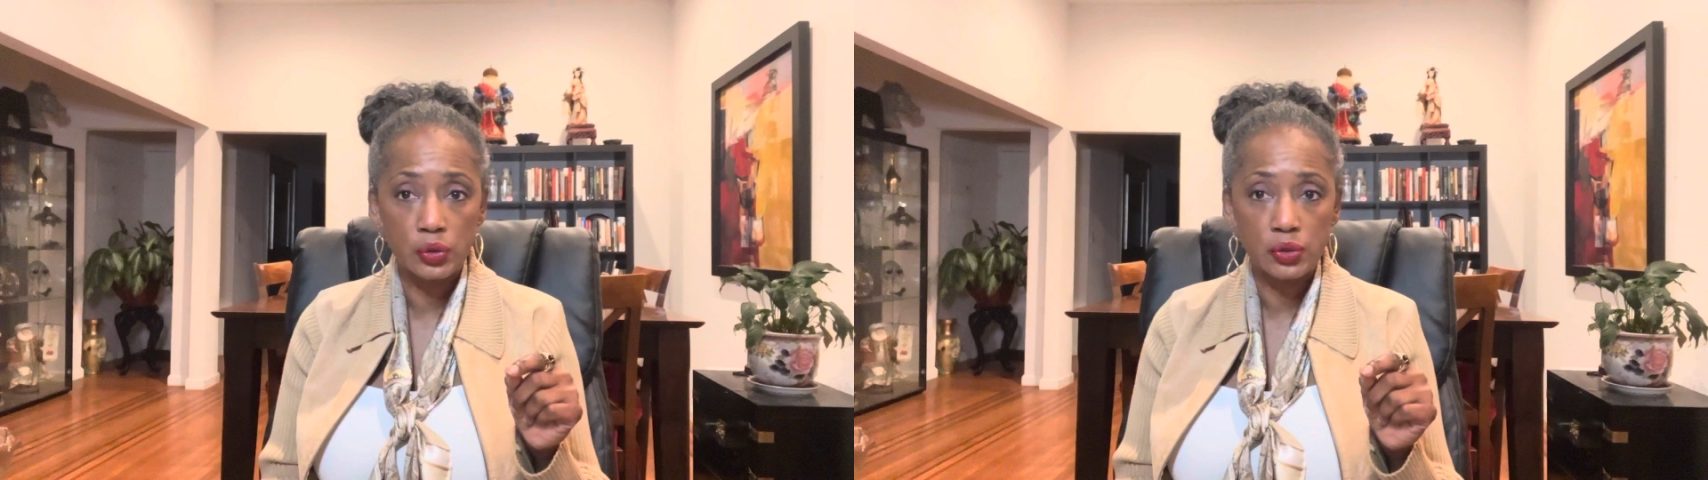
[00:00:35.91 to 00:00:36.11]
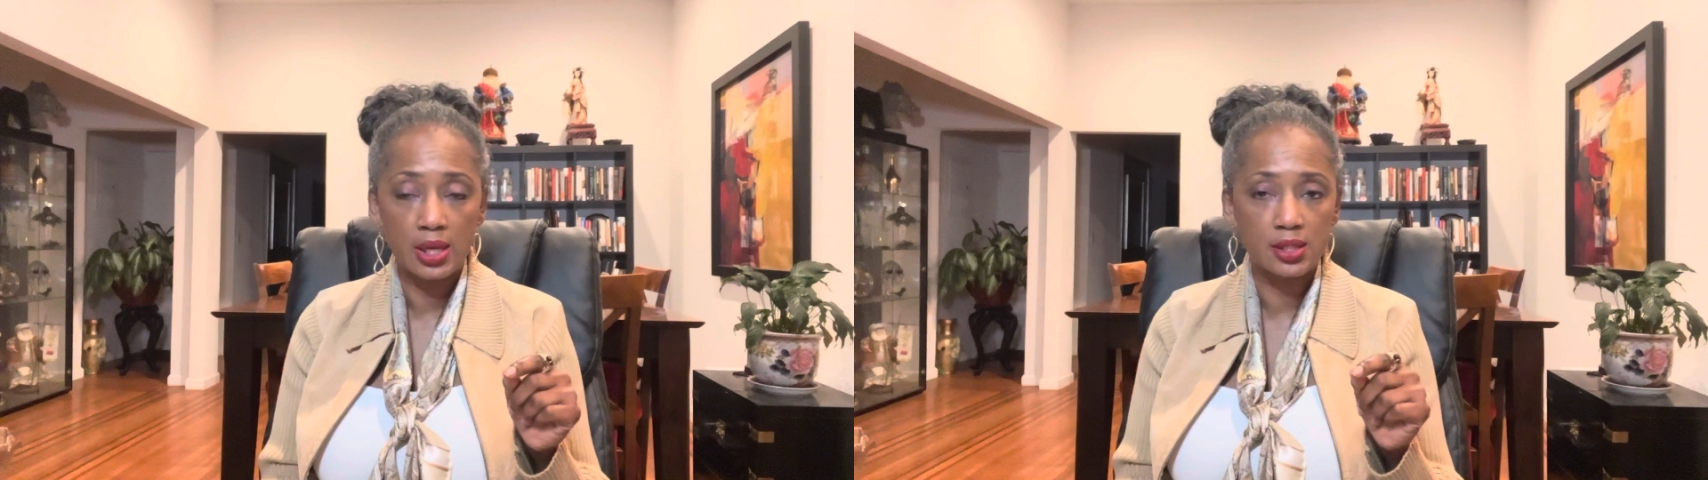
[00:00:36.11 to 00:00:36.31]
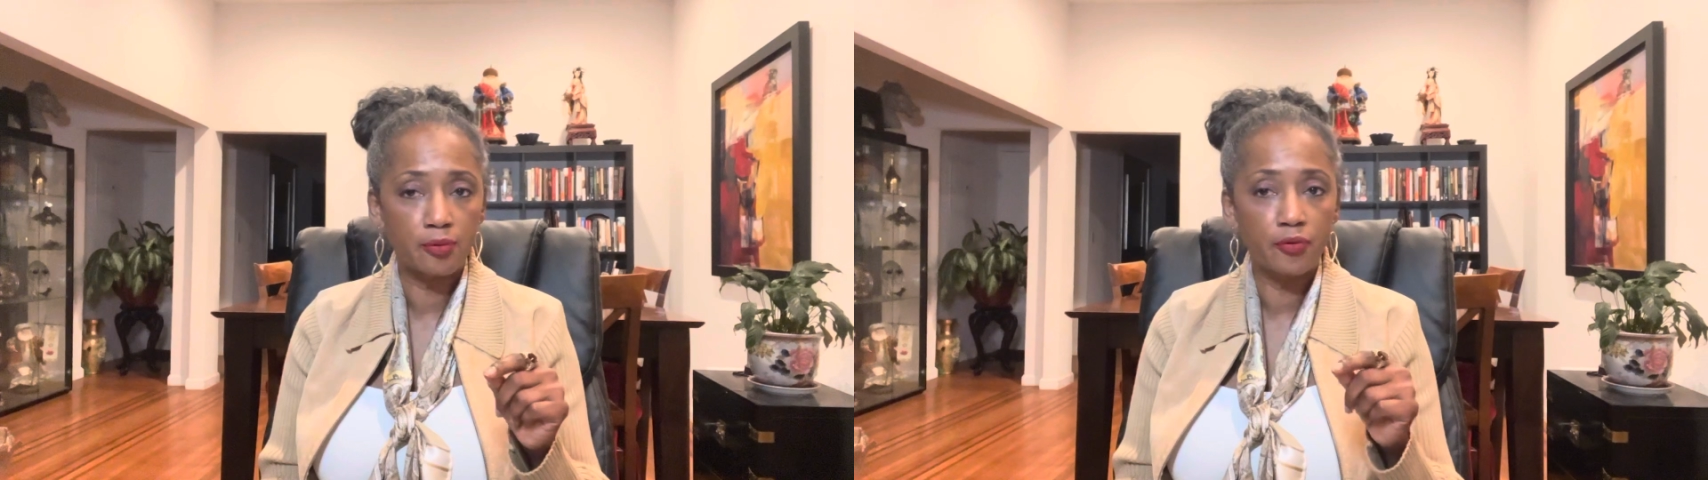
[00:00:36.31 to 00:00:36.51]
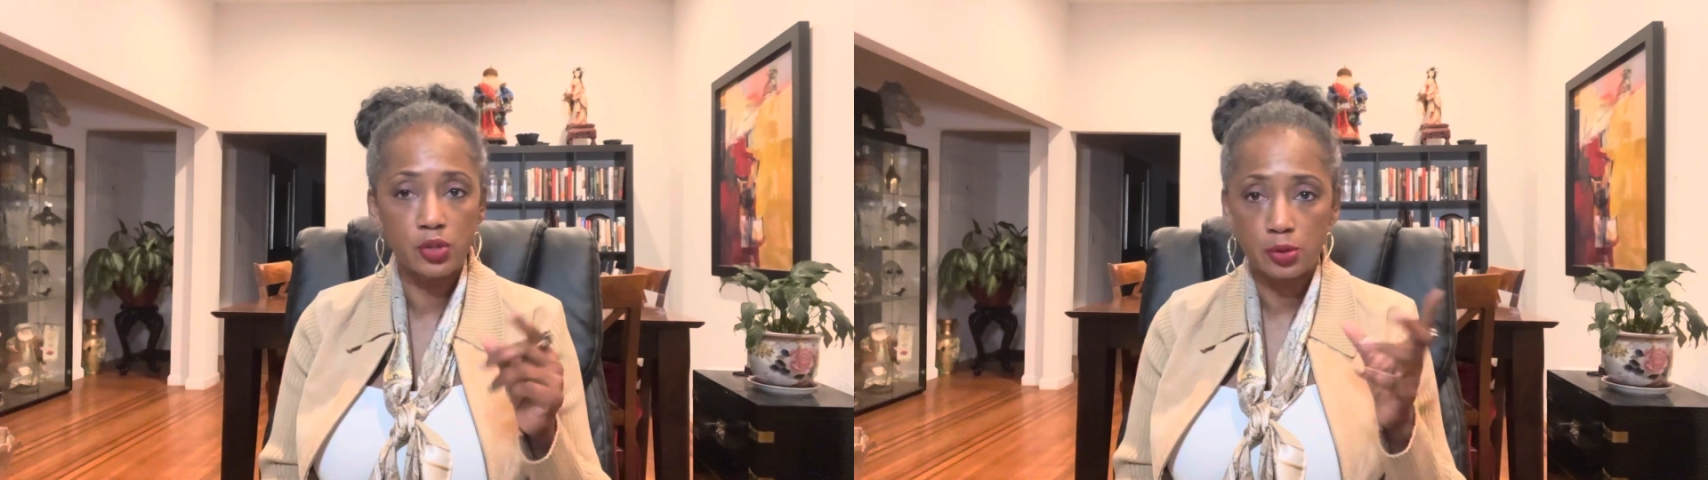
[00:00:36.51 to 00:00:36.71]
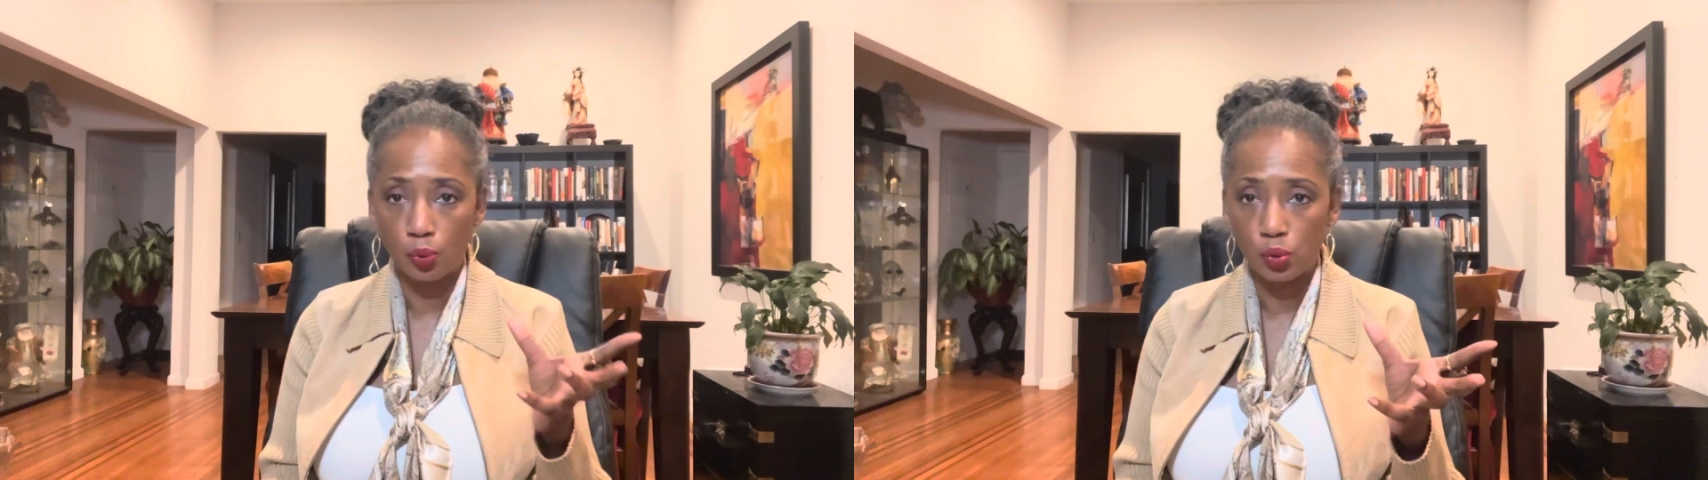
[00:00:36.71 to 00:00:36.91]
That's the
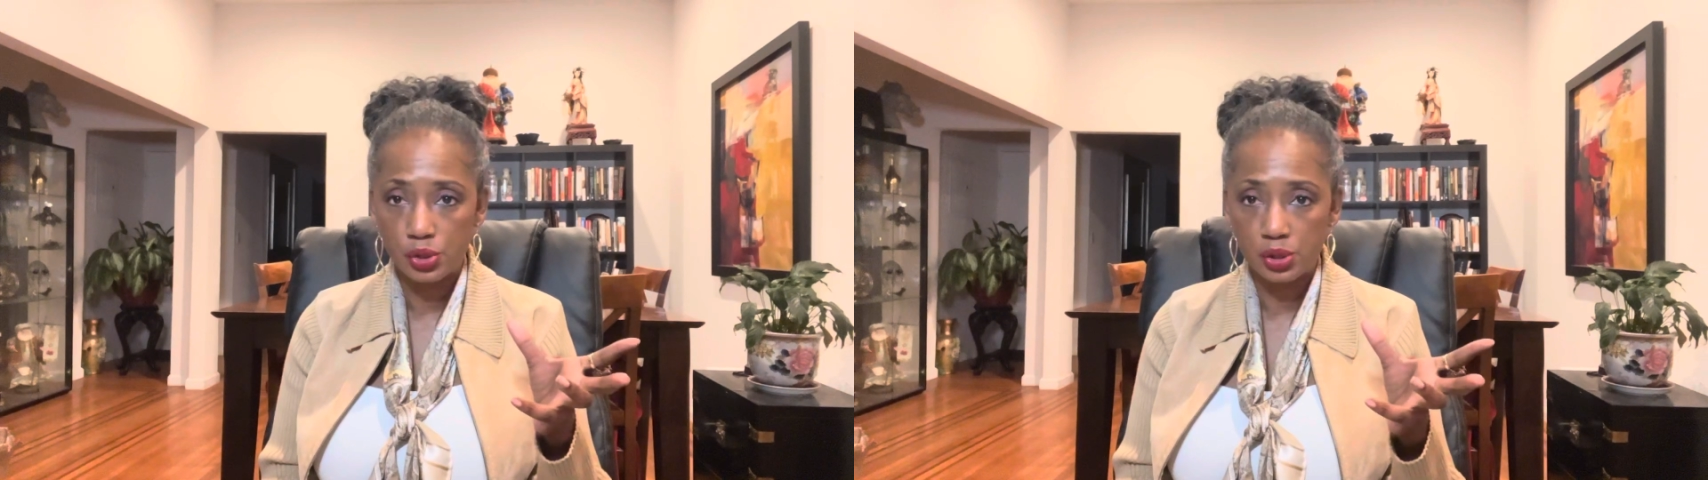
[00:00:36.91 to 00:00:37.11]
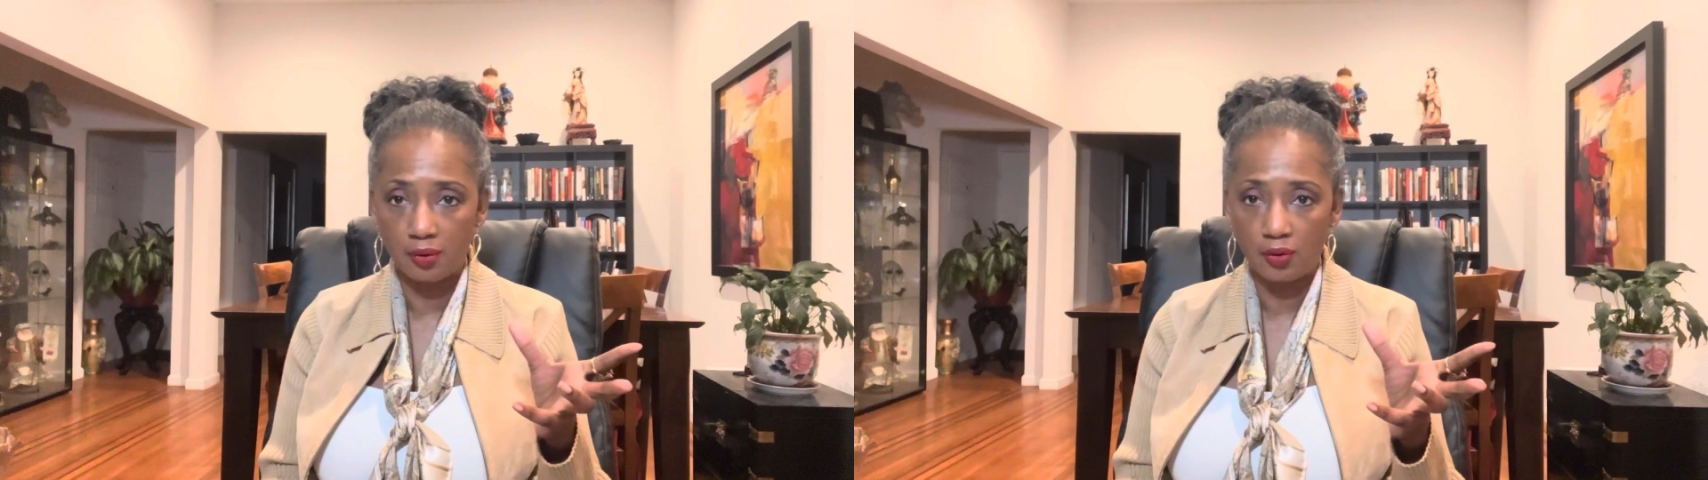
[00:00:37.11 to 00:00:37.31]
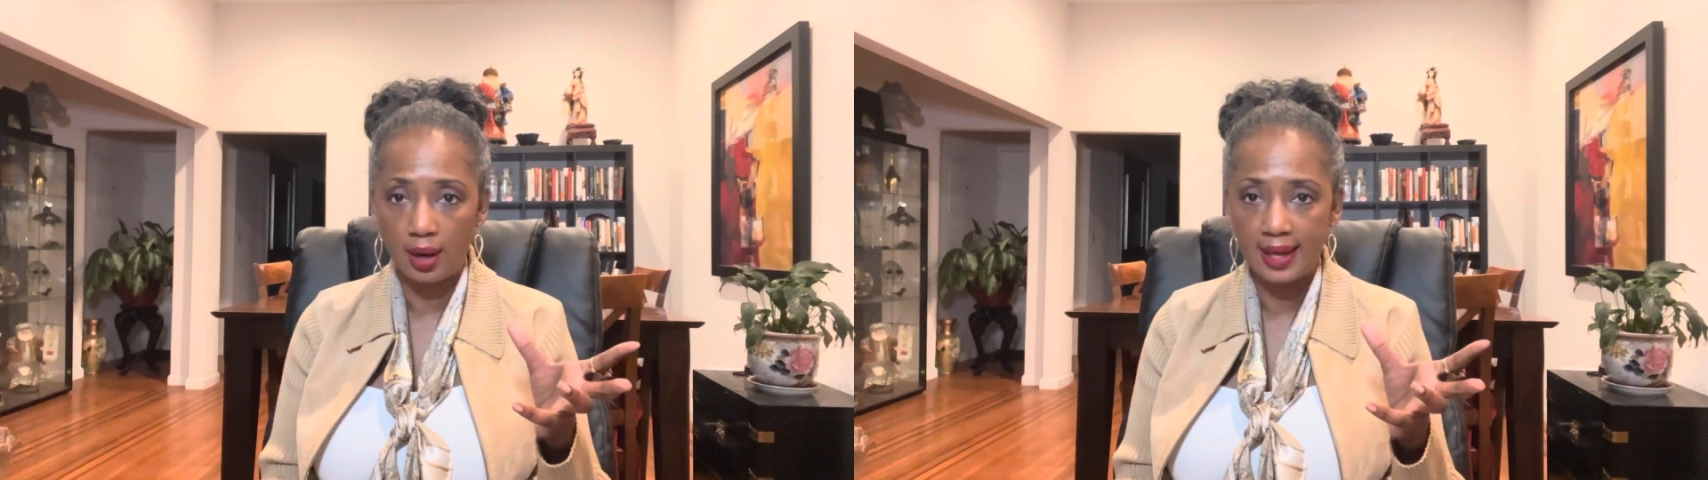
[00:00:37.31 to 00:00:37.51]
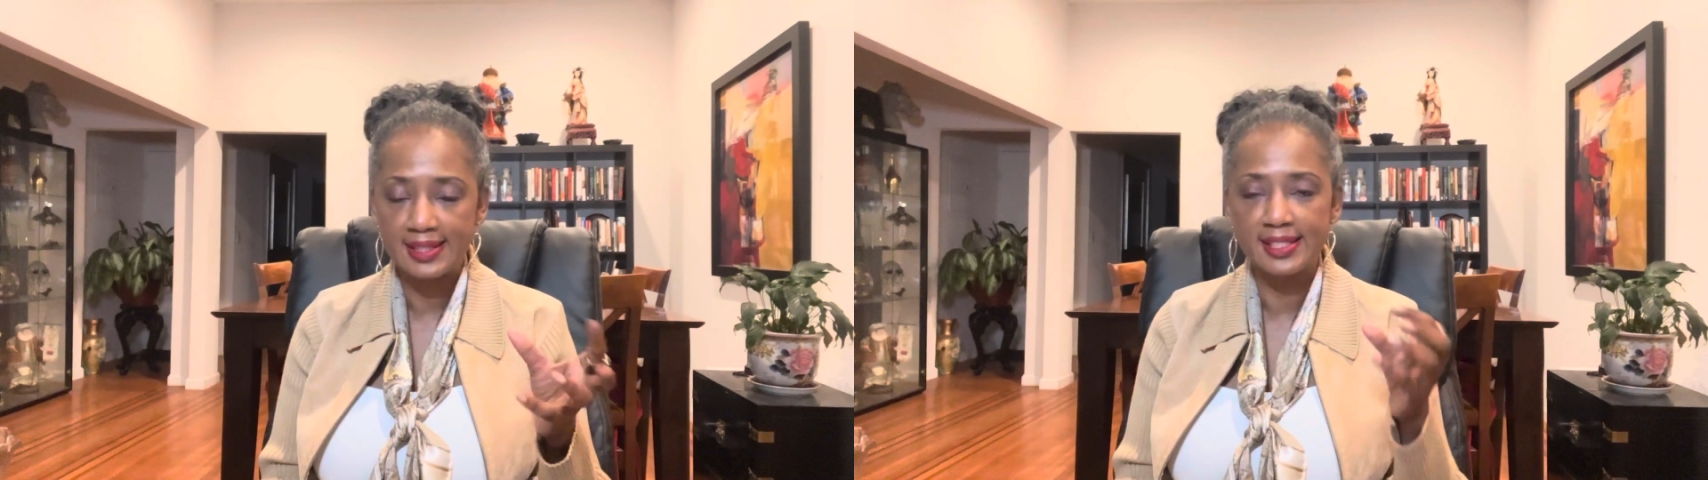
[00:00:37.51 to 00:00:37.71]
first portion of our lesson.